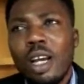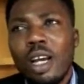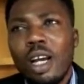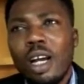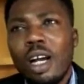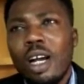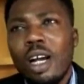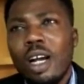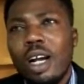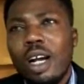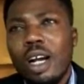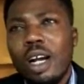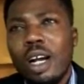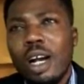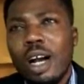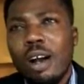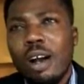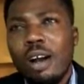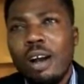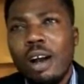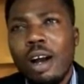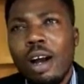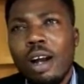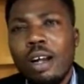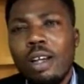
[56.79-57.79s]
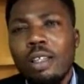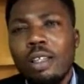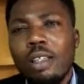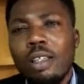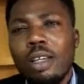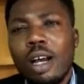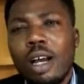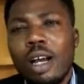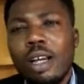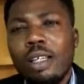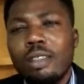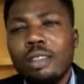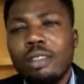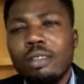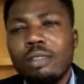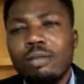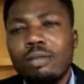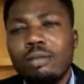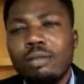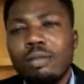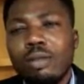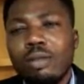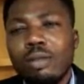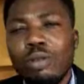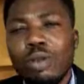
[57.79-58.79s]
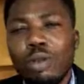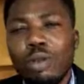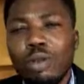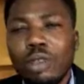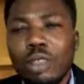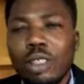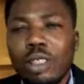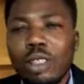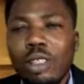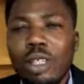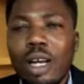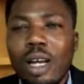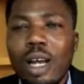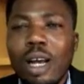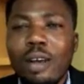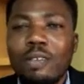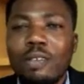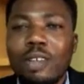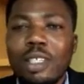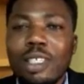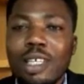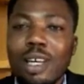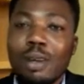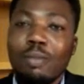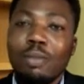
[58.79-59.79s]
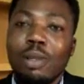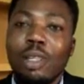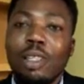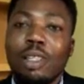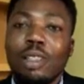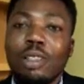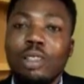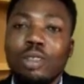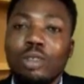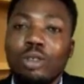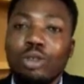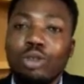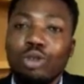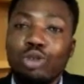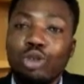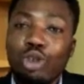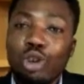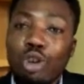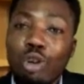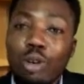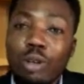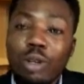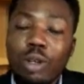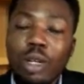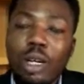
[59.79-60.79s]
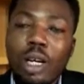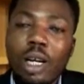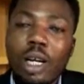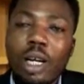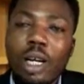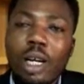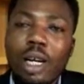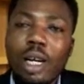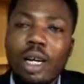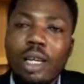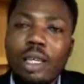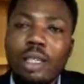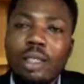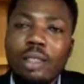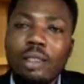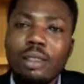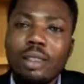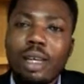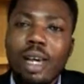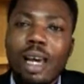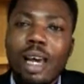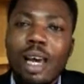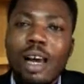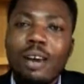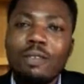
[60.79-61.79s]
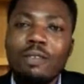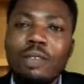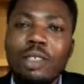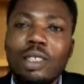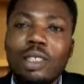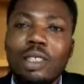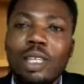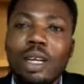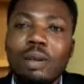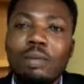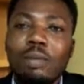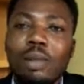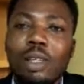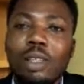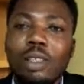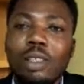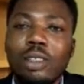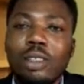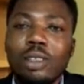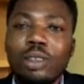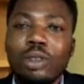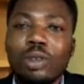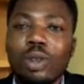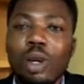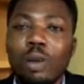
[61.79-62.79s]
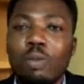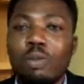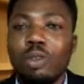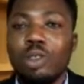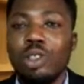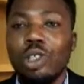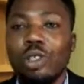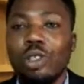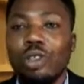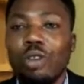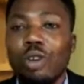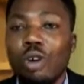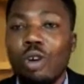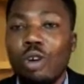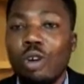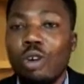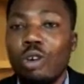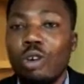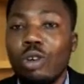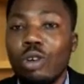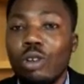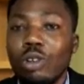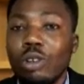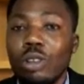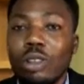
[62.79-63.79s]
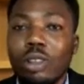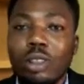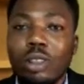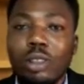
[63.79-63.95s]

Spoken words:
I noticed I have this ability to draw. I have this ability to appreciate colors,